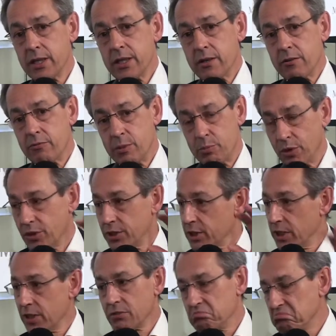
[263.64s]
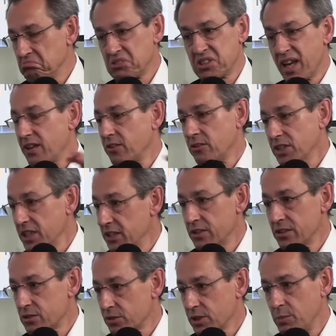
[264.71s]
We put in a standard
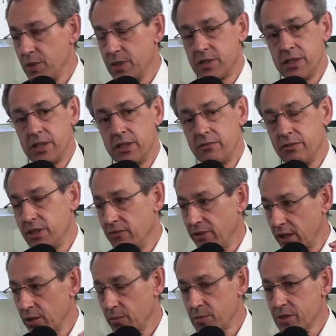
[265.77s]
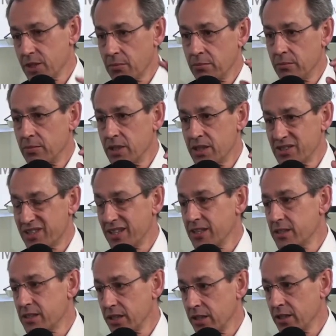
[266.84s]
industry PCE. We developed some
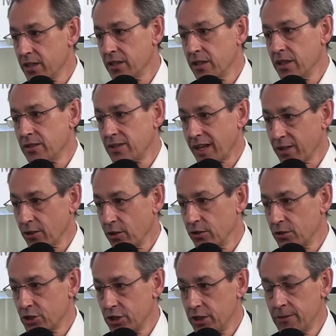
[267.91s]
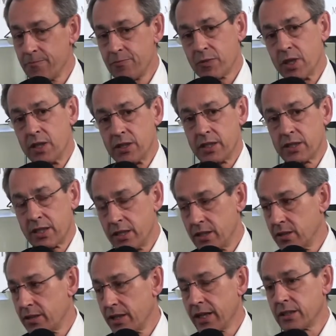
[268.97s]
sensing technology that can
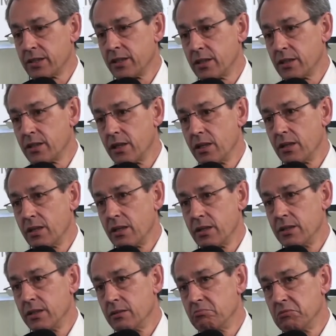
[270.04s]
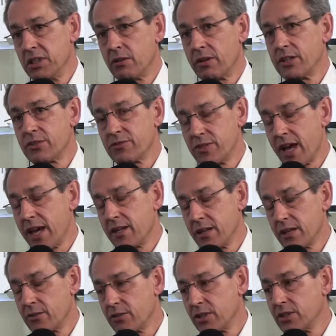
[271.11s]
take in a range of
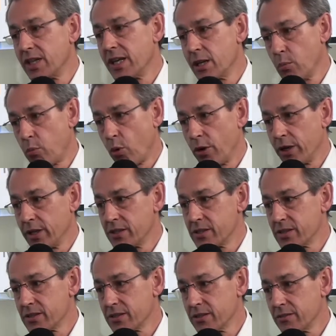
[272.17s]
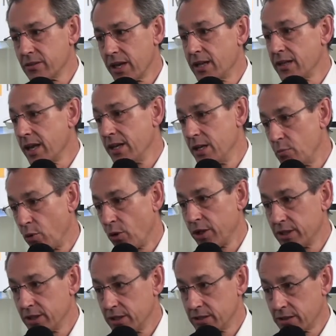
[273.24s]
900 data points at any
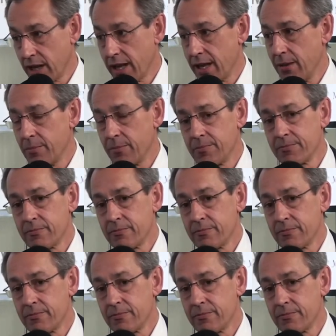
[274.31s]
point in time.